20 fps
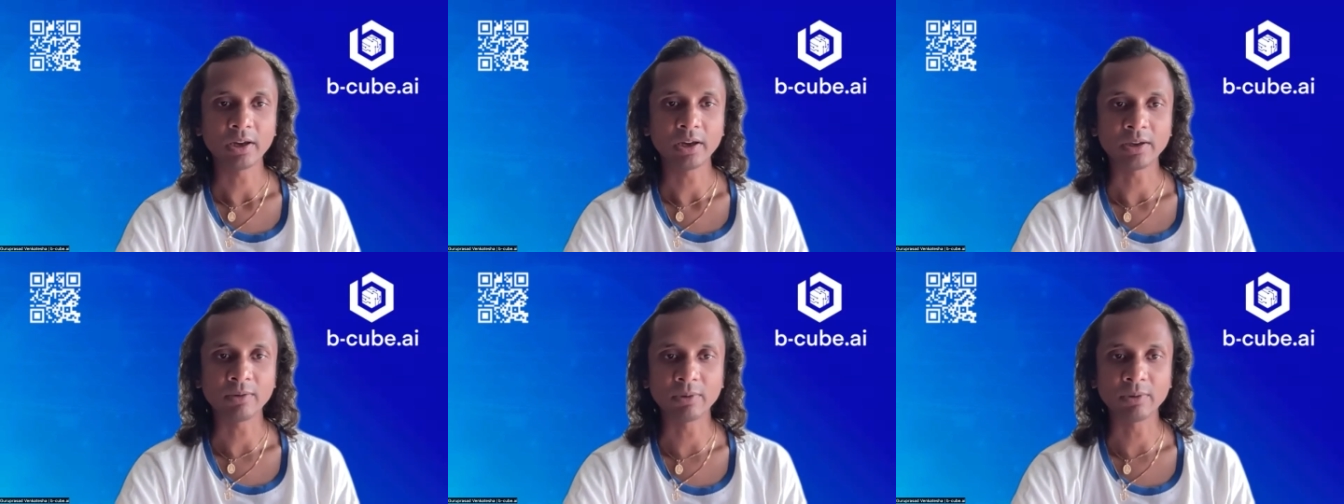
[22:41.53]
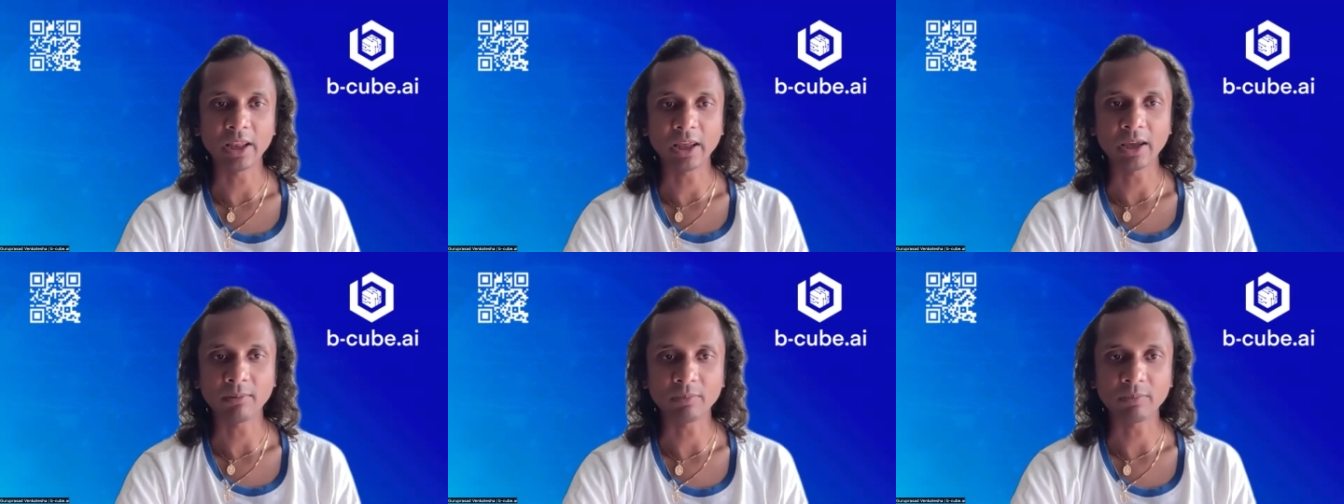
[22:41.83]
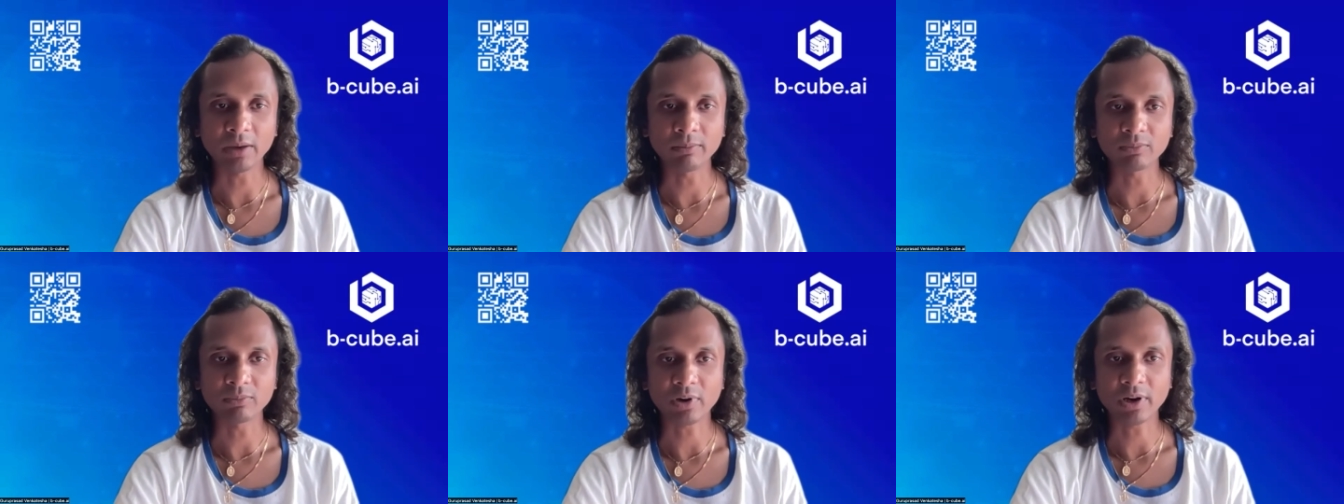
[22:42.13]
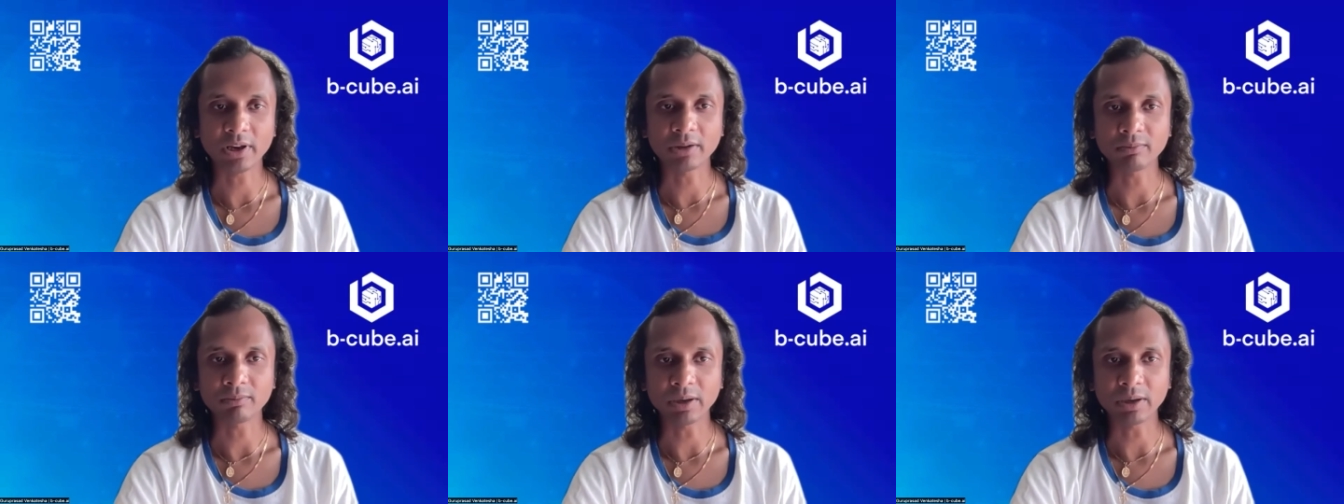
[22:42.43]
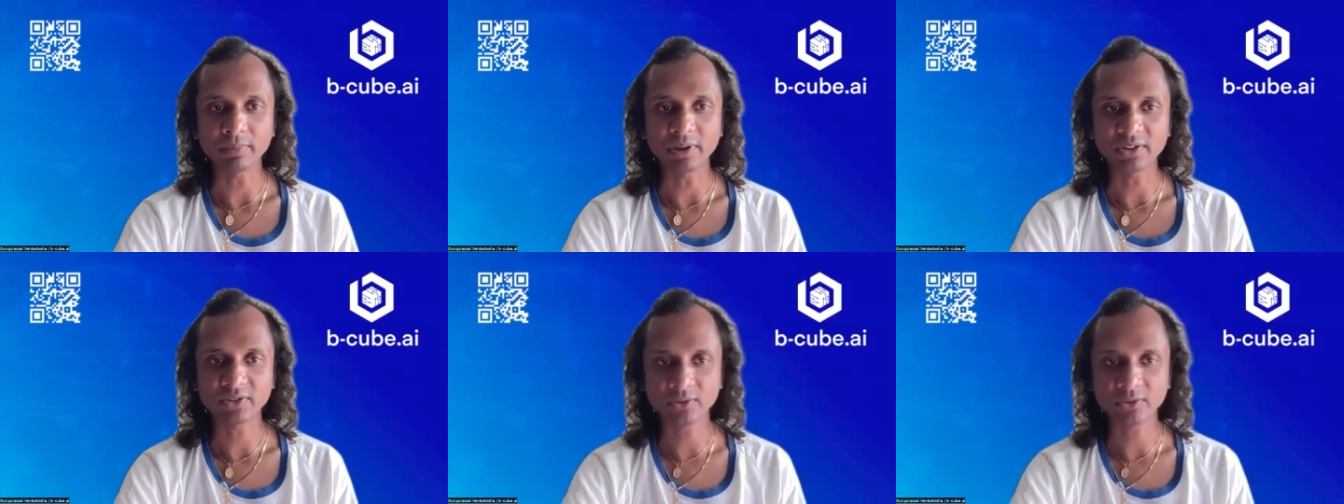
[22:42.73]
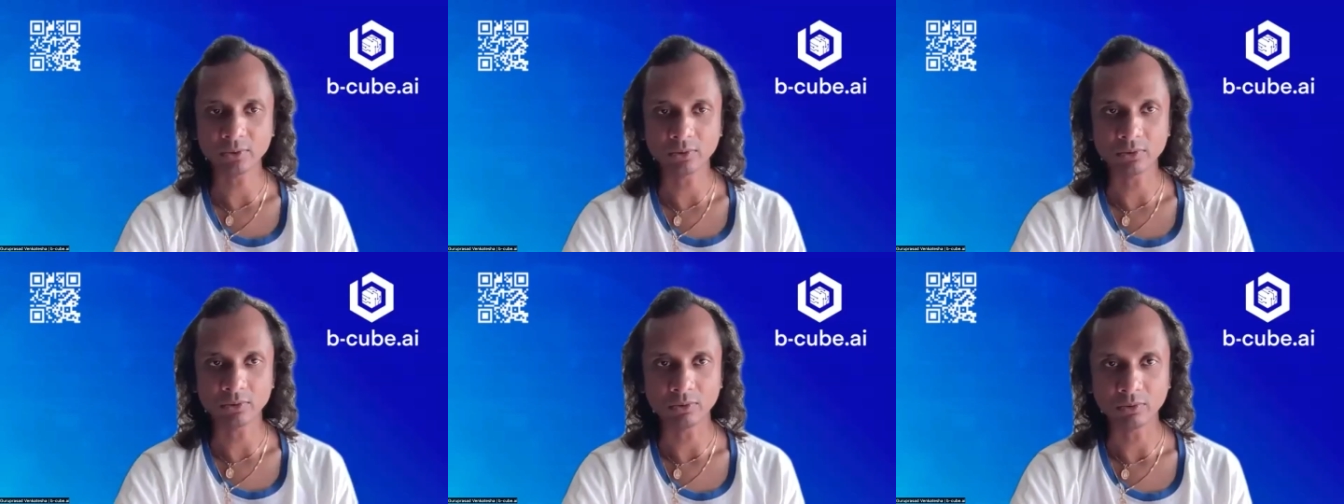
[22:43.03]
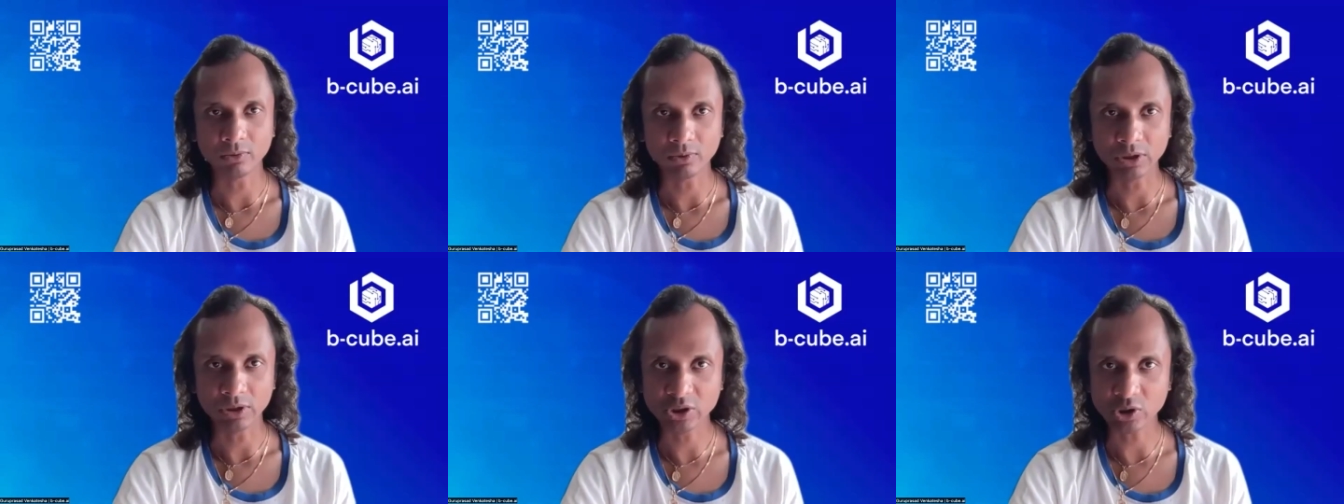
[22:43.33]
even I'm, I'm trying my best to
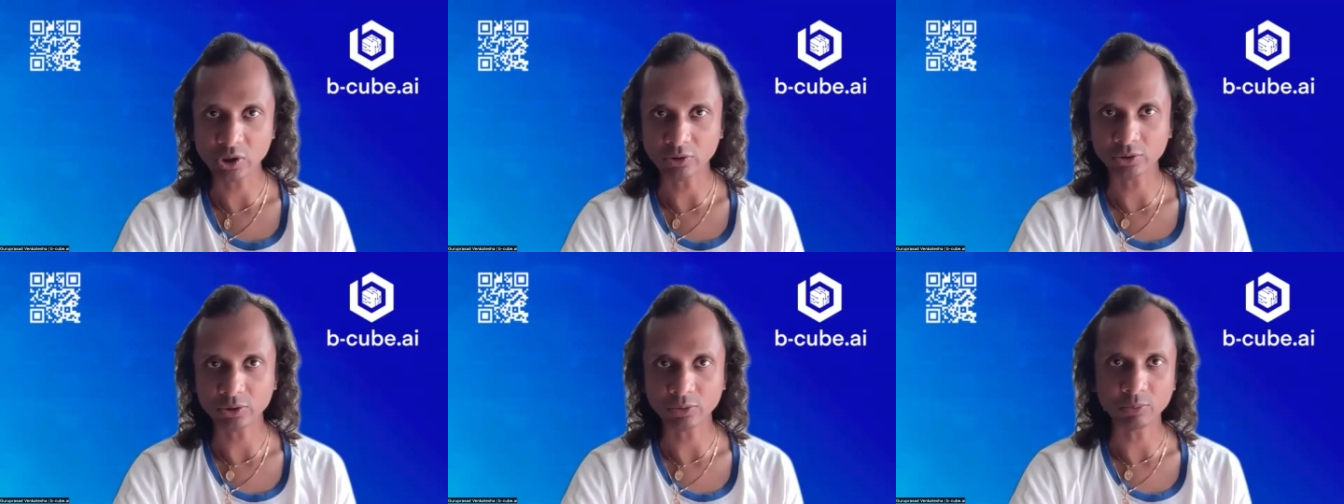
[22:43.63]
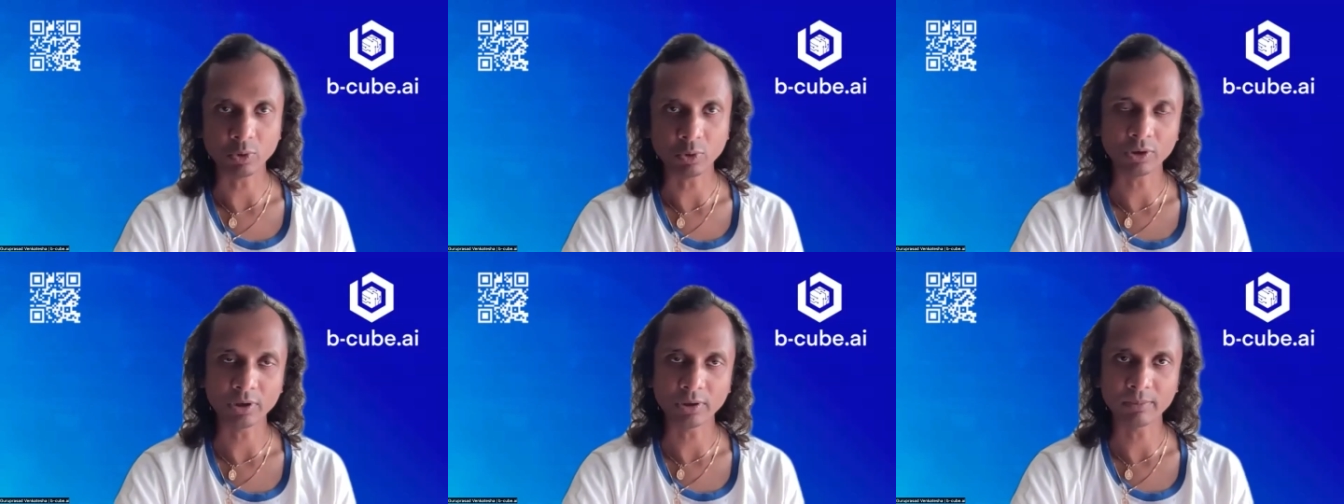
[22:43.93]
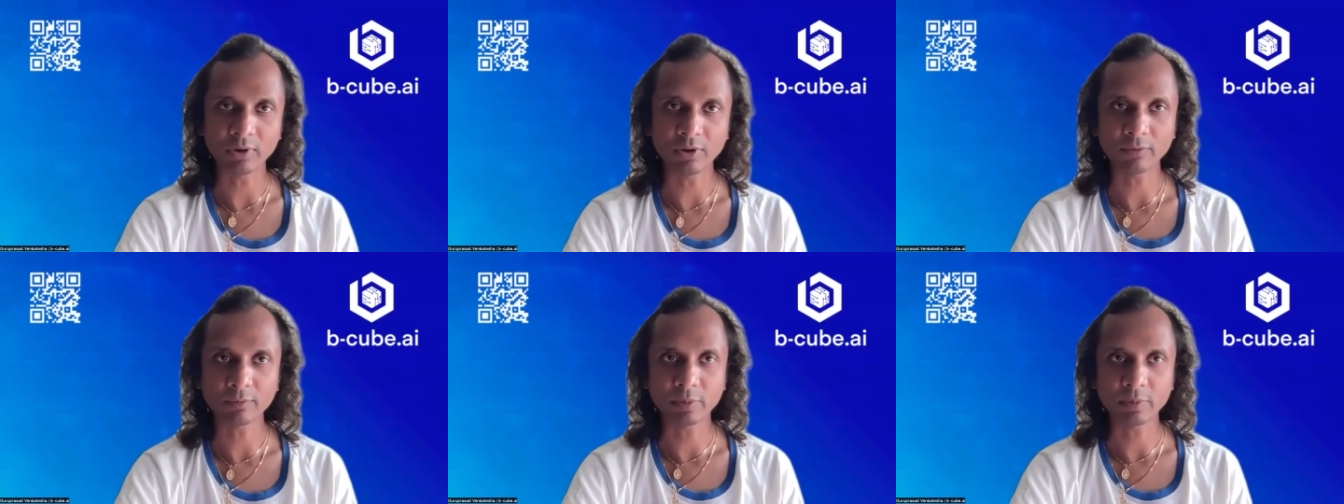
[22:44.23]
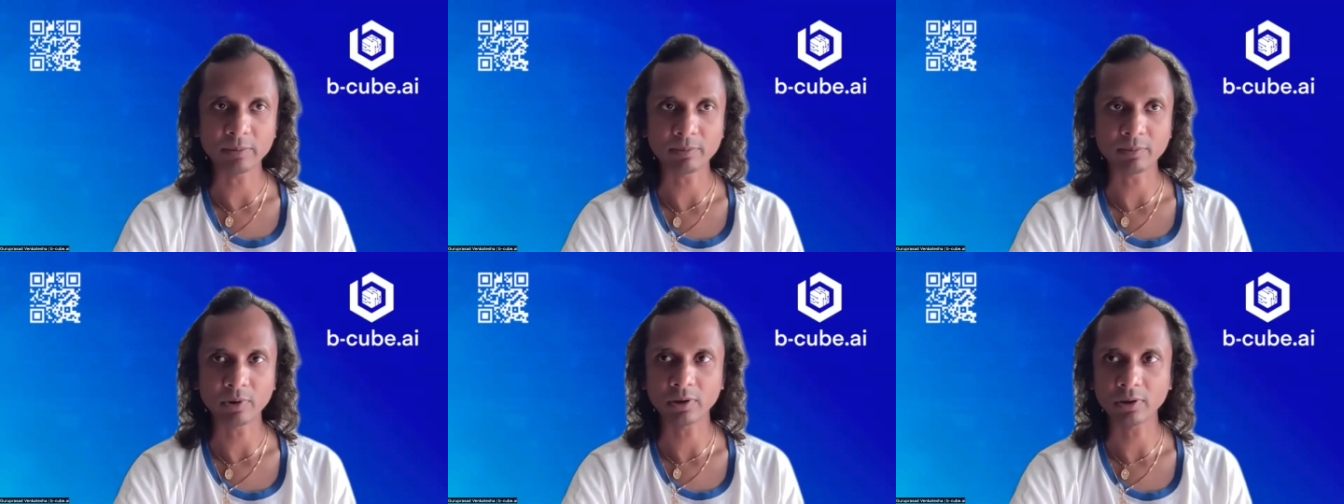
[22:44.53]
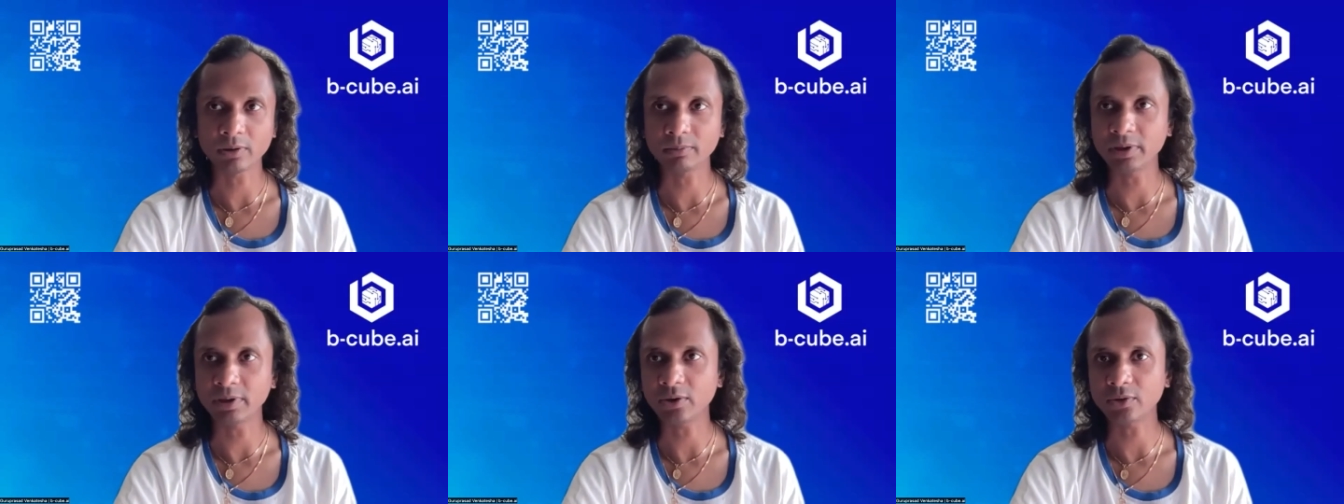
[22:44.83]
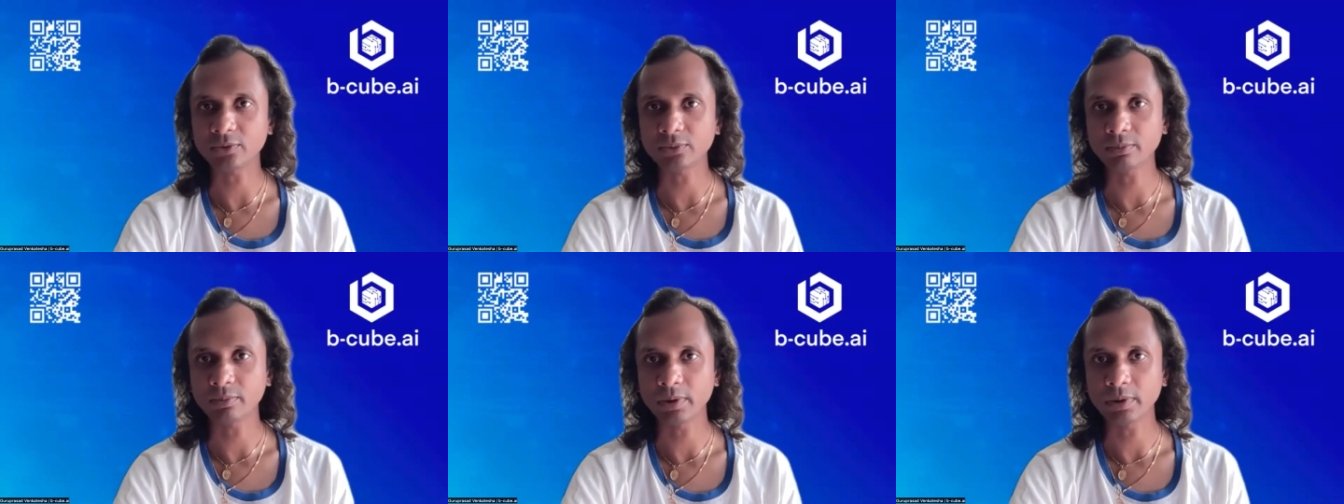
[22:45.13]
reach out to more number of people because